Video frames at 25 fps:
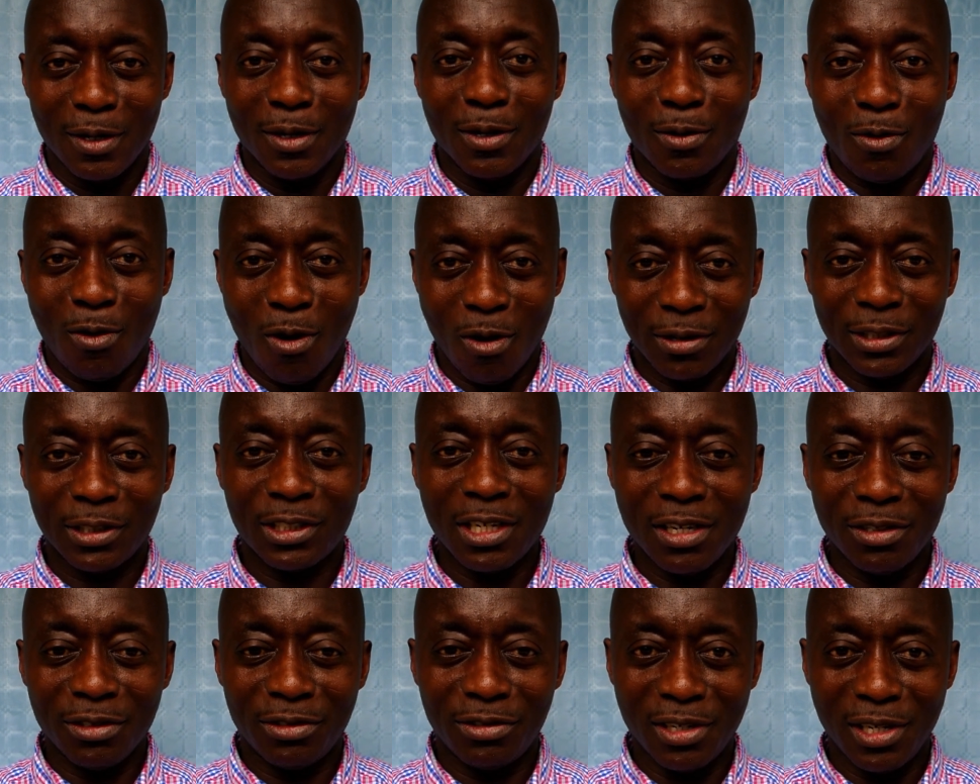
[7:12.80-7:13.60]

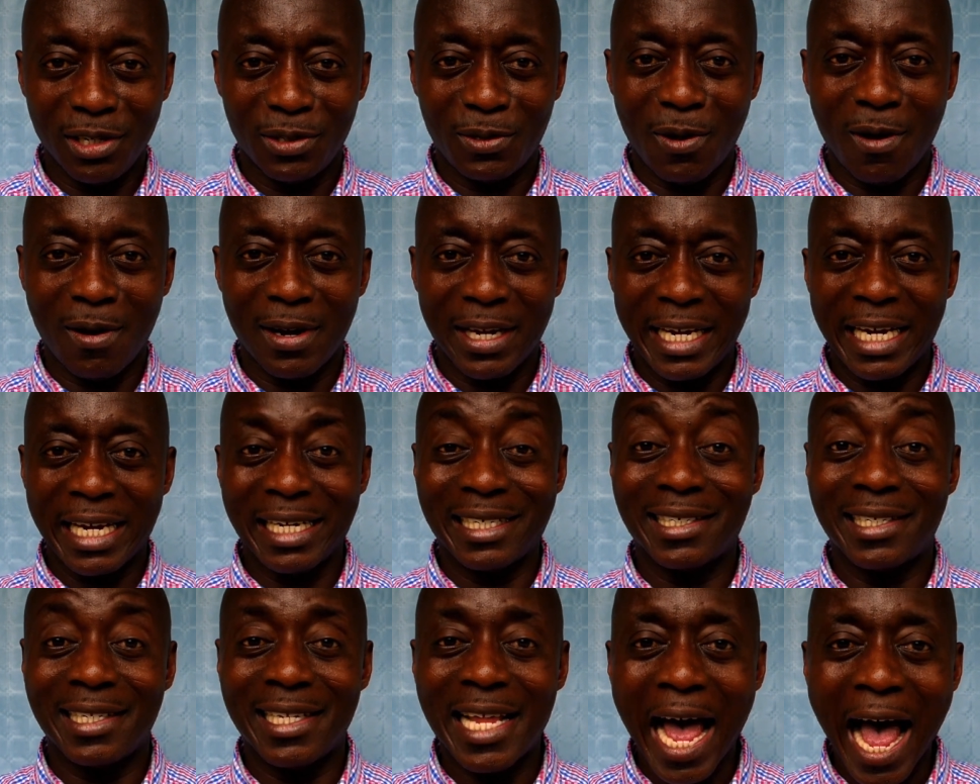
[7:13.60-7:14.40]
concentrate on
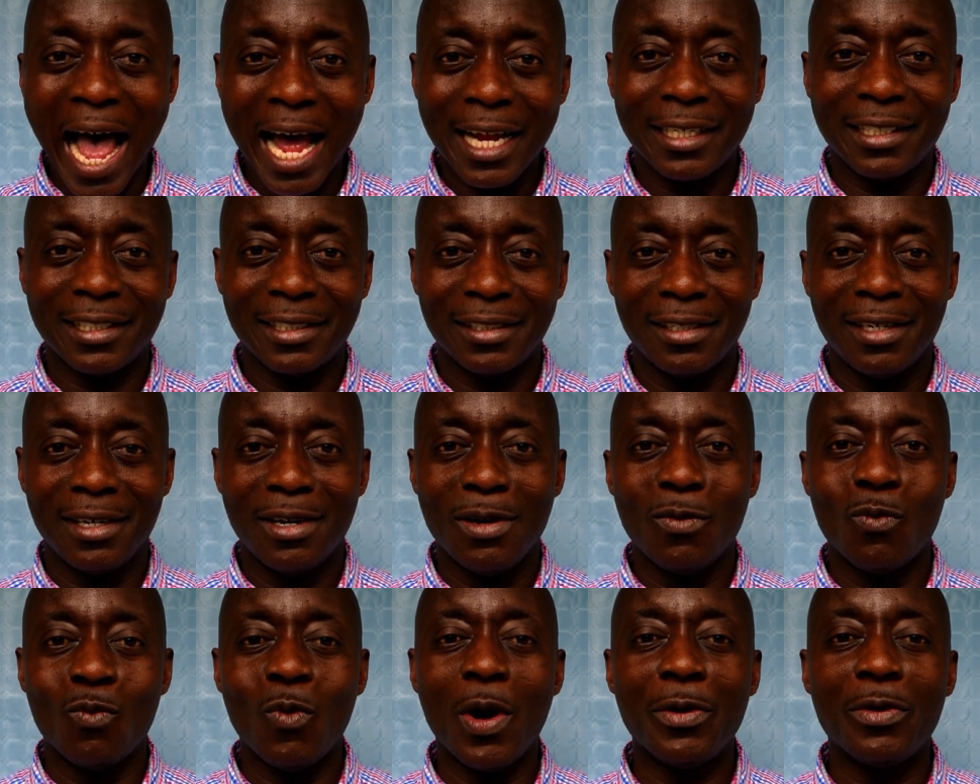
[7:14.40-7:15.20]
this, that
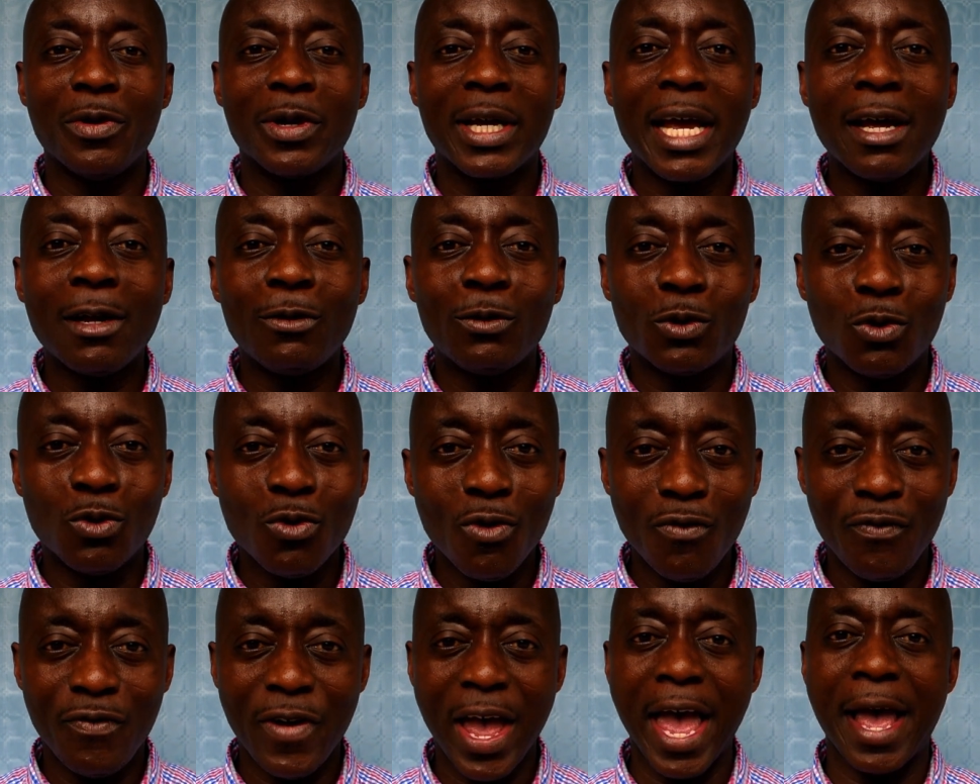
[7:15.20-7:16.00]
when you get
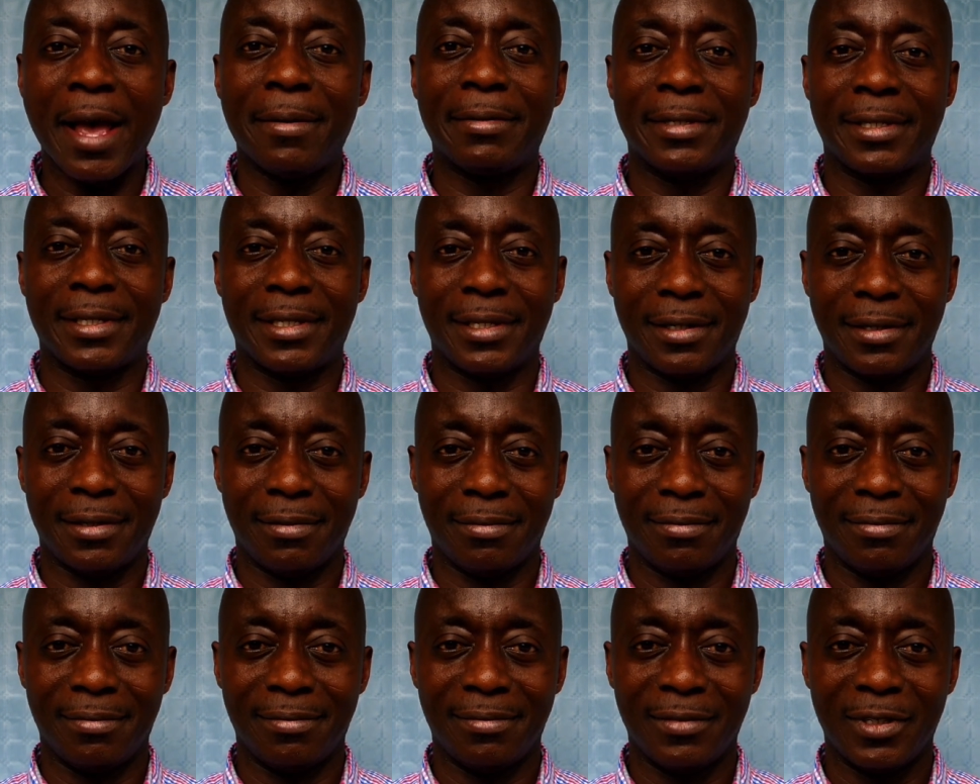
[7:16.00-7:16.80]
two verbs,
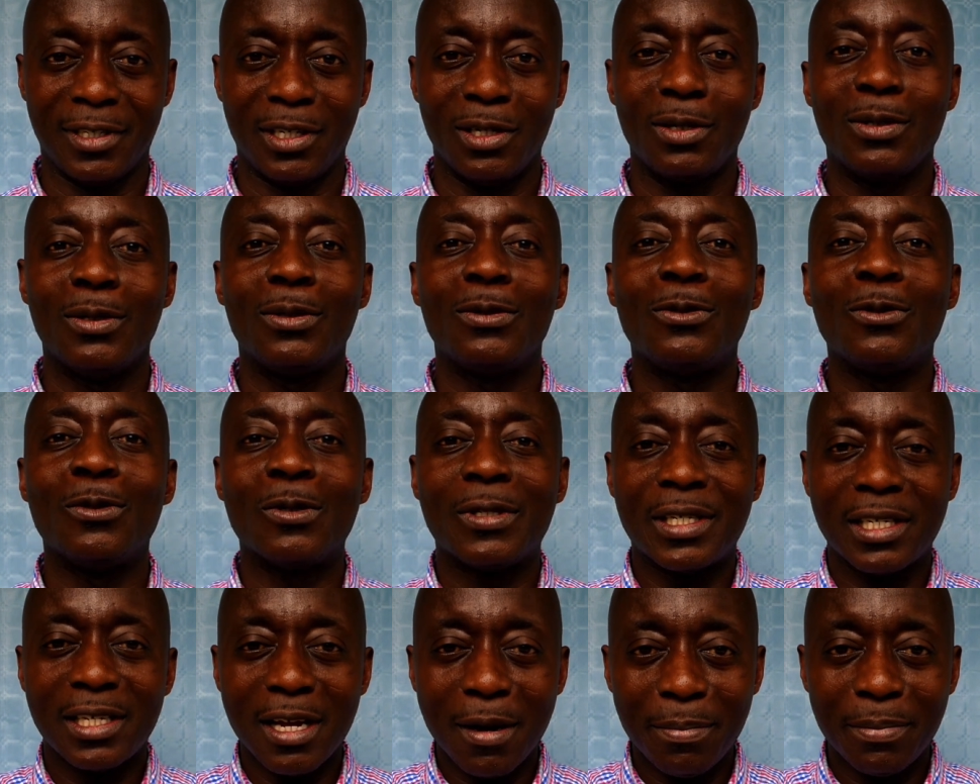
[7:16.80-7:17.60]
you
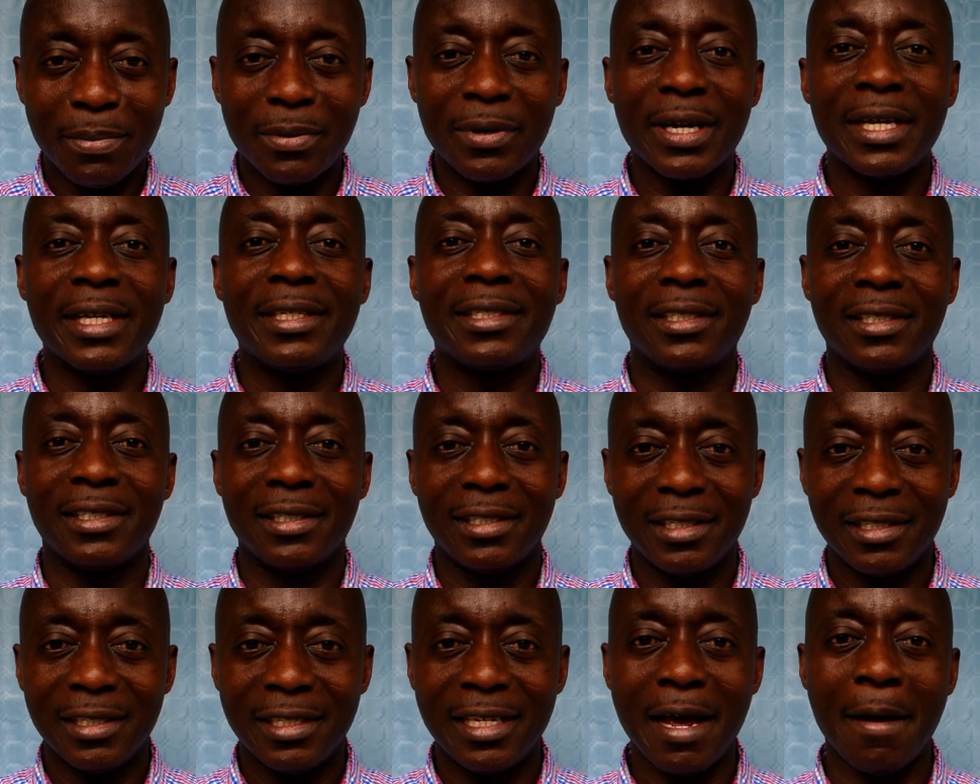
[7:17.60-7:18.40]
separate
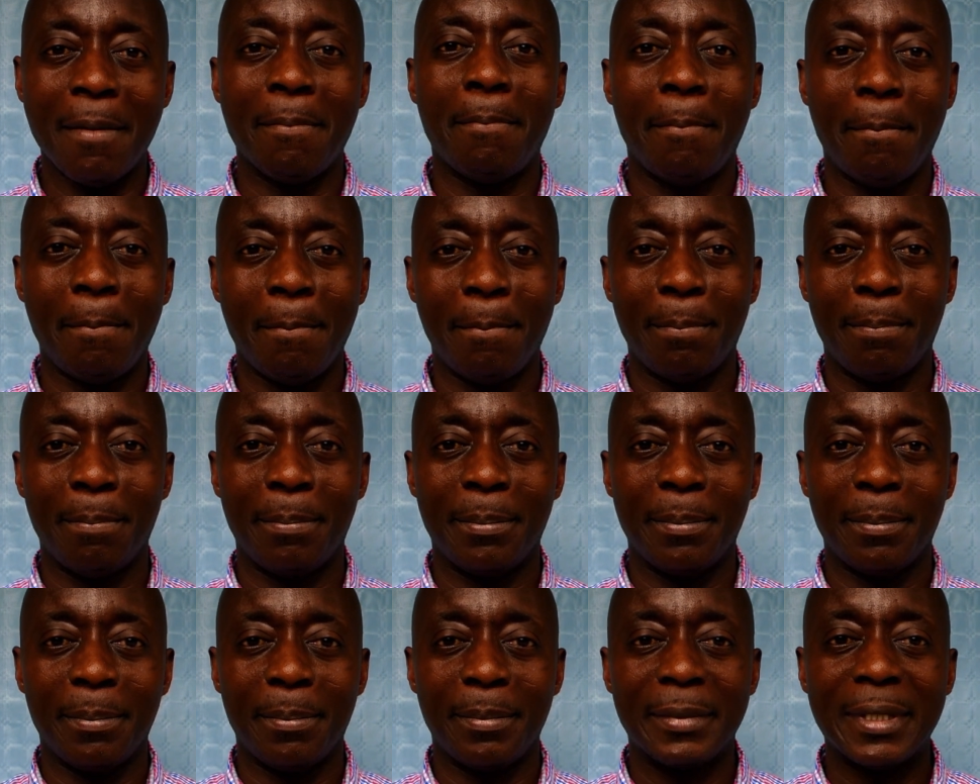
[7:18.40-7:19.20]
them.
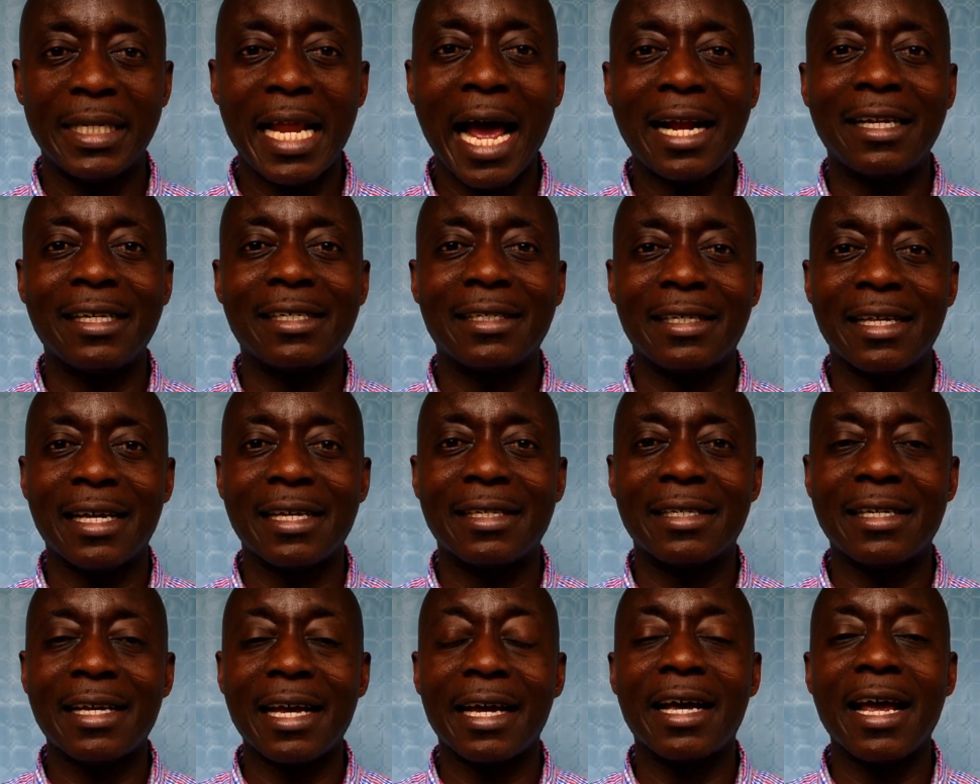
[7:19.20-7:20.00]
That is the
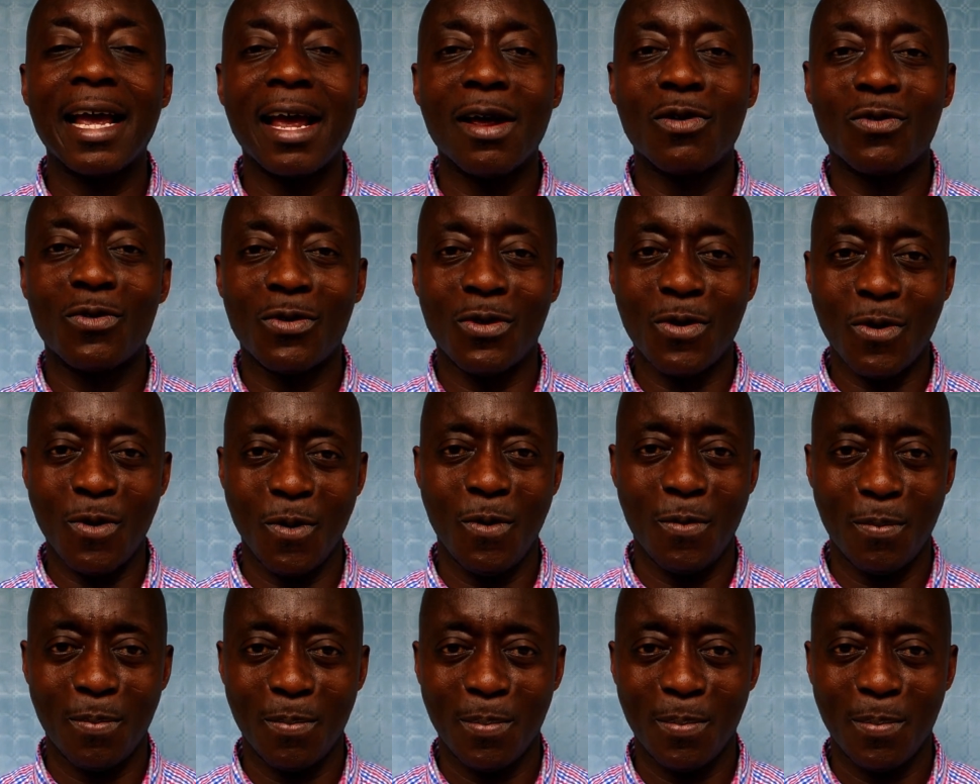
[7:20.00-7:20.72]
second rule.